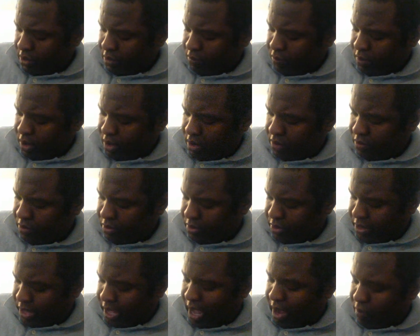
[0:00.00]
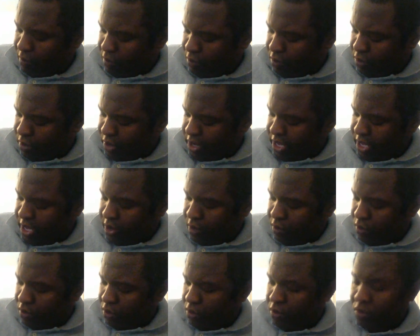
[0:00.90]
Well, that will
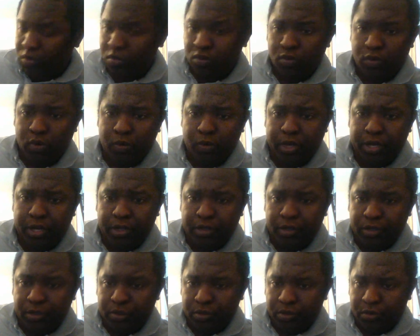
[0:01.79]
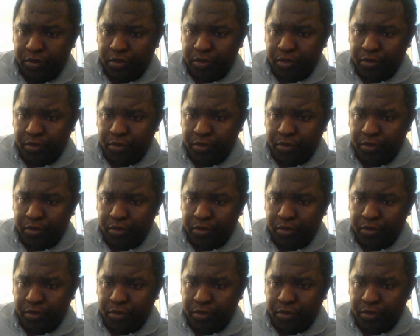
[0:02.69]
equal, well, what do?